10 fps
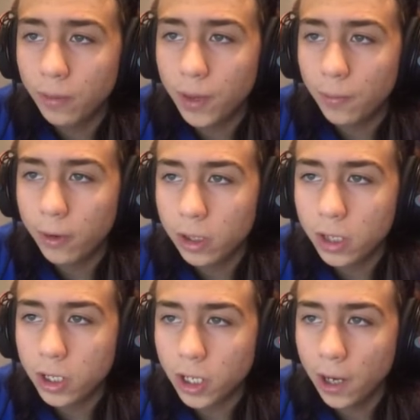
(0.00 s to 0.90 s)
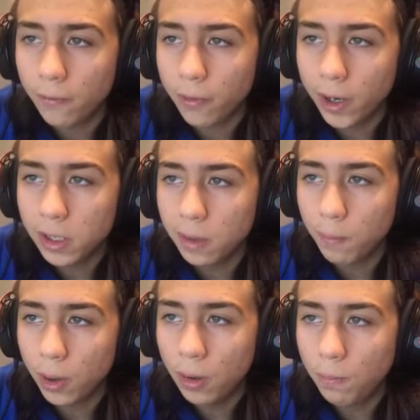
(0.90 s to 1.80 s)
of the British and French
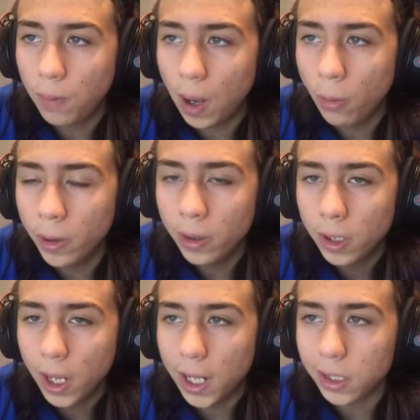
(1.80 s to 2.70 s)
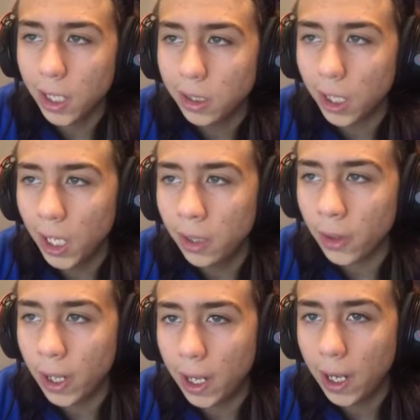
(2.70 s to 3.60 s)
imperial power, as I said,